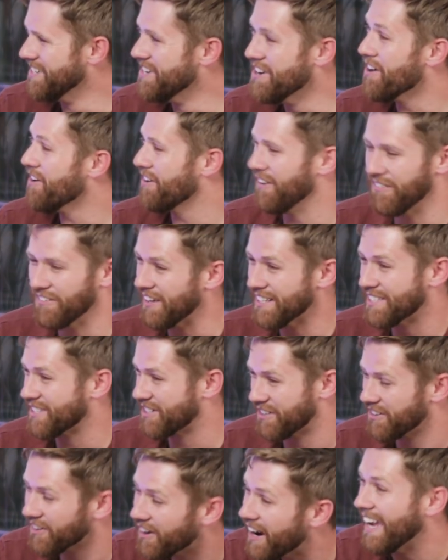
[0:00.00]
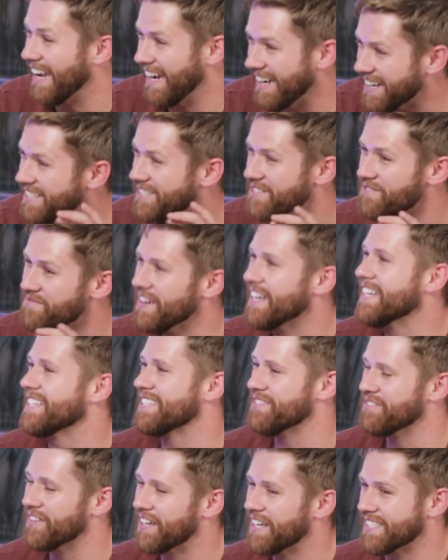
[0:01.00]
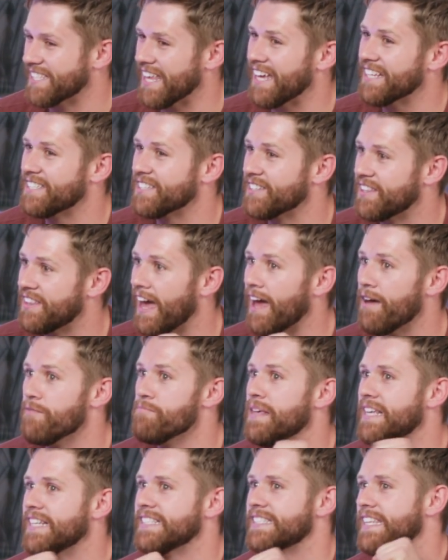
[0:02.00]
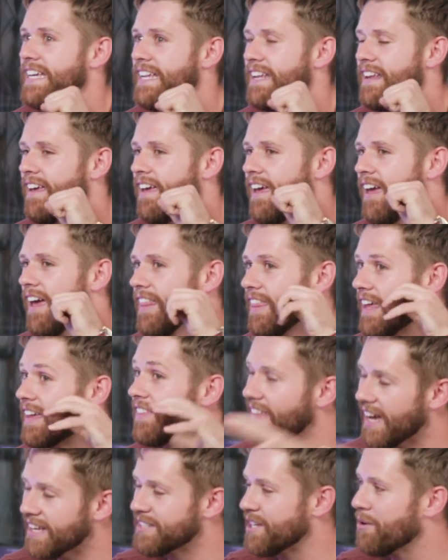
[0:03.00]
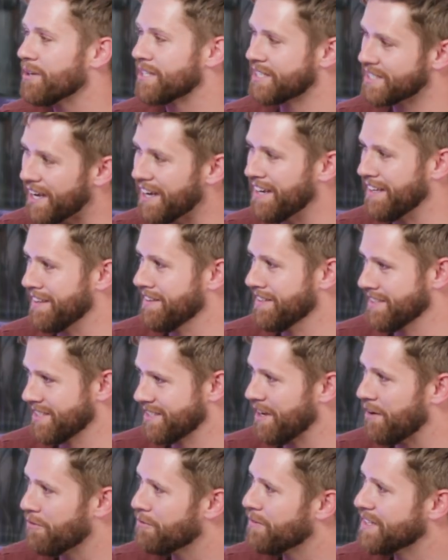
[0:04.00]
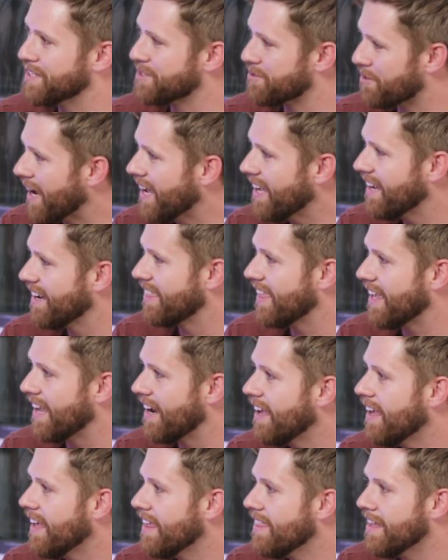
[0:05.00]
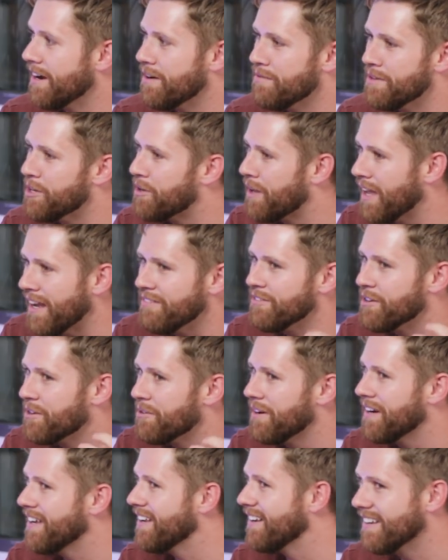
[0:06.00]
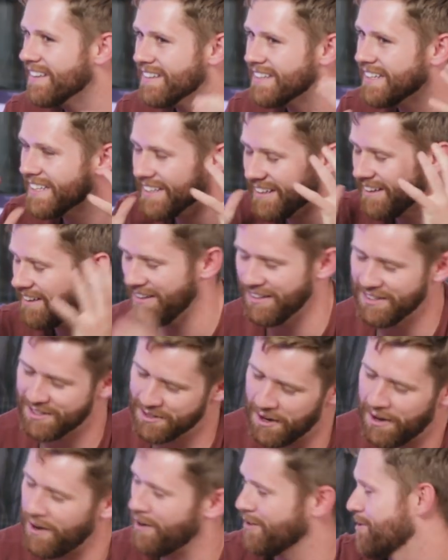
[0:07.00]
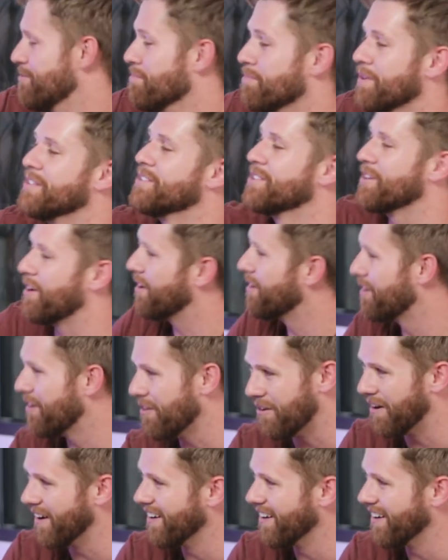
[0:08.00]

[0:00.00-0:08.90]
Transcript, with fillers: No, know. it's great. It is amazing because that's that means that like that's how exciting this stuff is, right? That yeah. that I mean, you can't even quite. Uh, it's awesome, but sorry, go